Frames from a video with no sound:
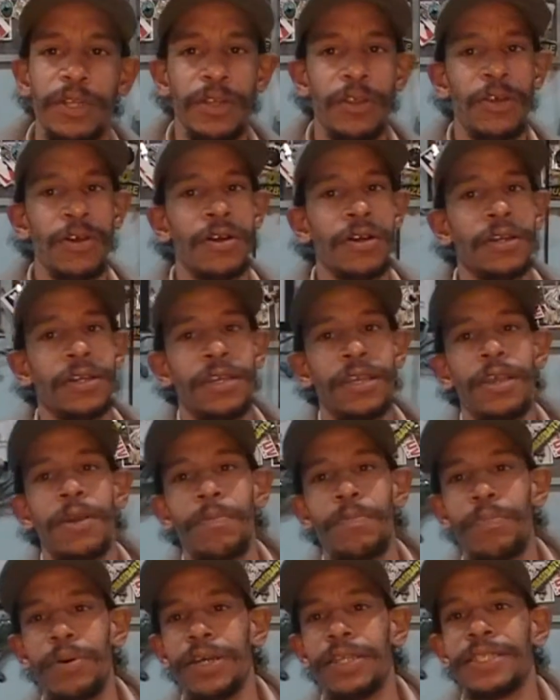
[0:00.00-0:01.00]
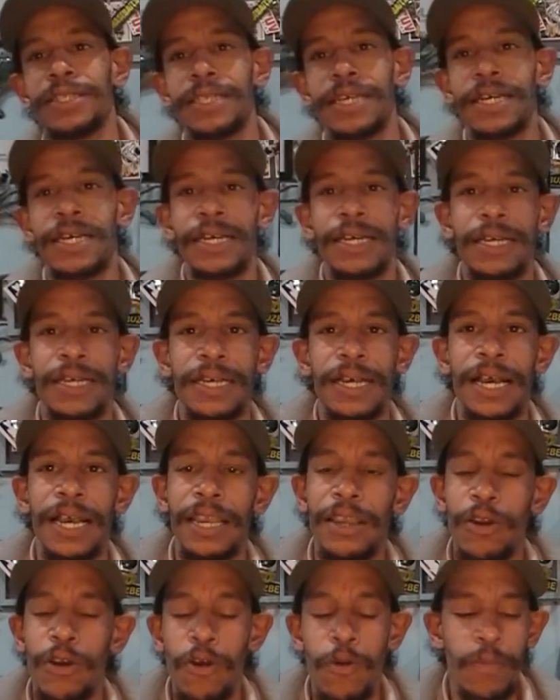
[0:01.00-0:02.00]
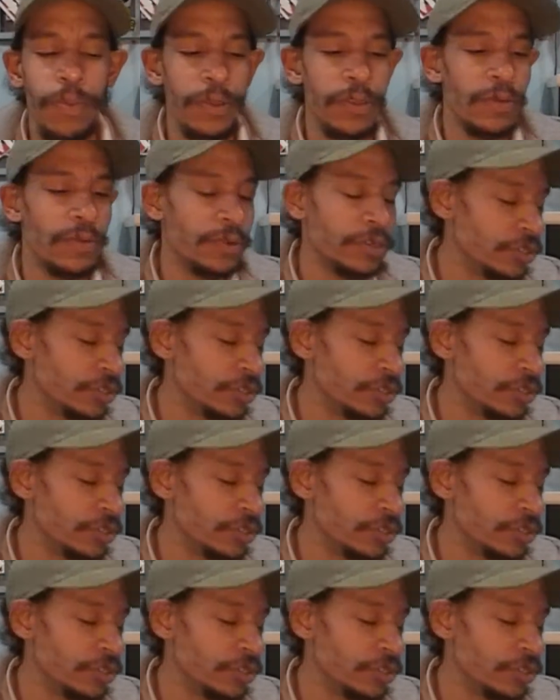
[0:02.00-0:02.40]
bit long, but I hope you